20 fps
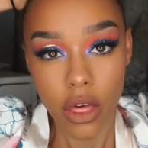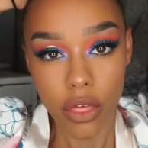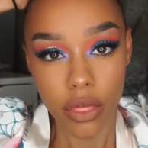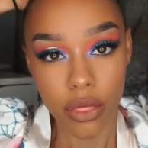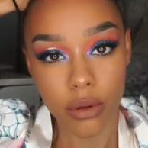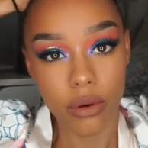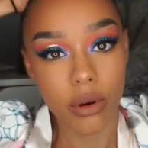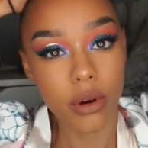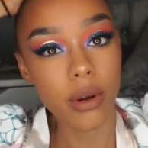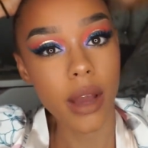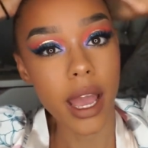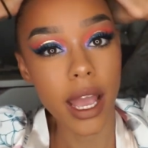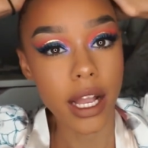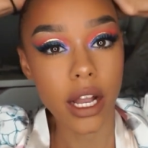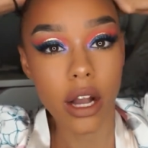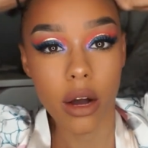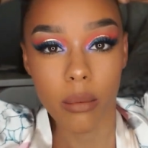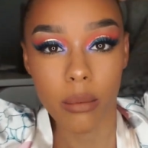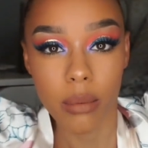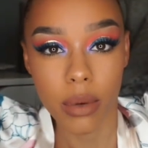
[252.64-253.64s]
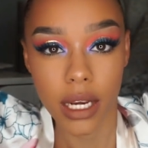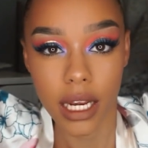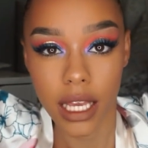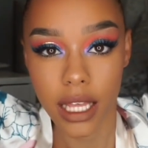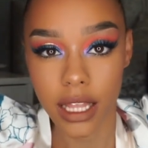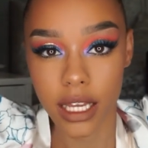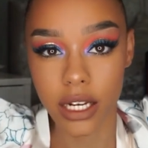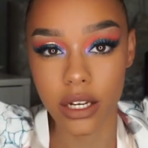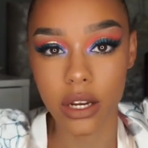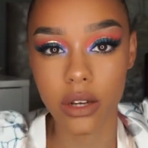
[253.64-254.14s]
through a
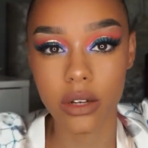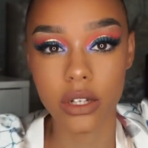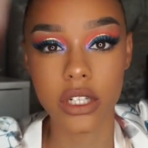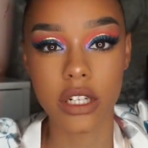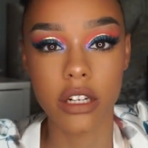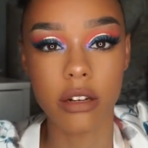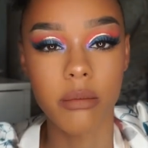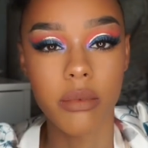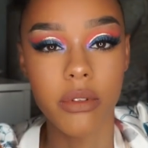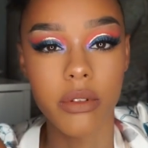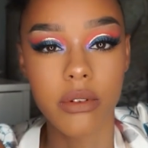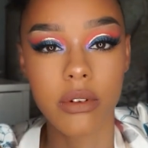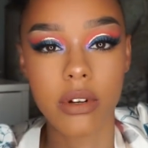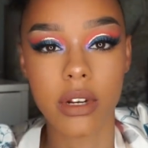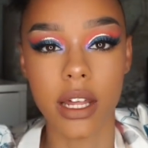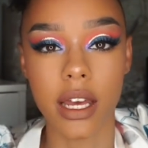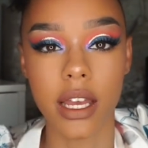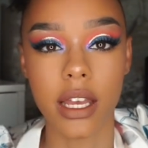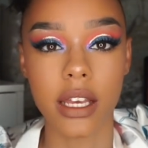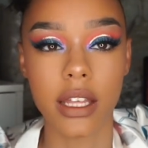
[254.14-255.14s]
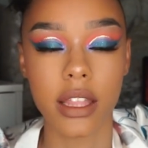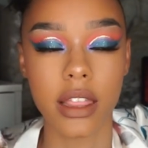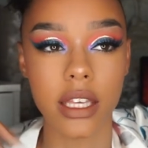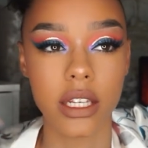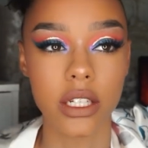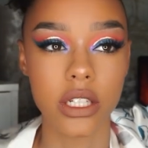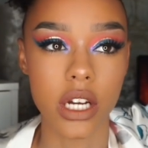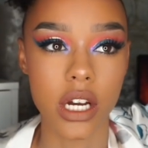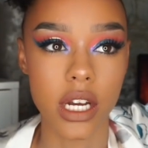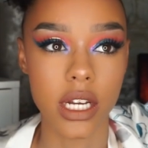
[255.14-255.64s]
company. They don't ship through like
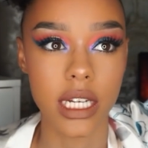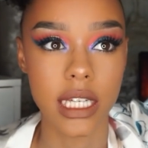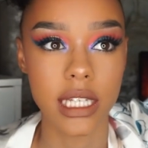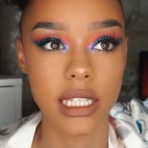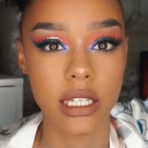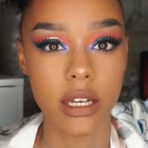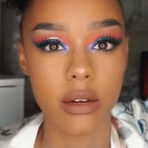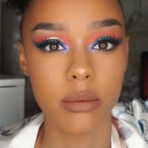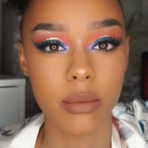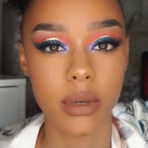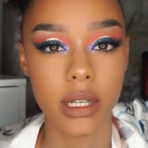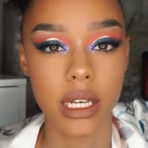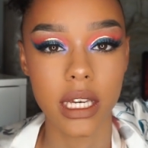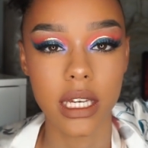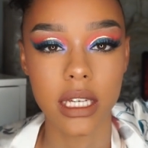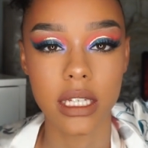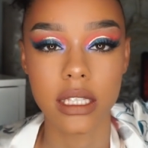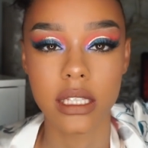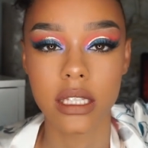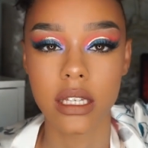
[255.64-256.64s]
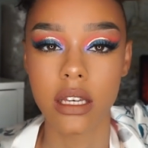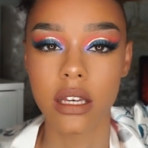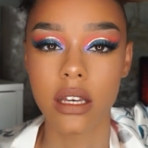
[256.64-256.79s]
the Chinese companies.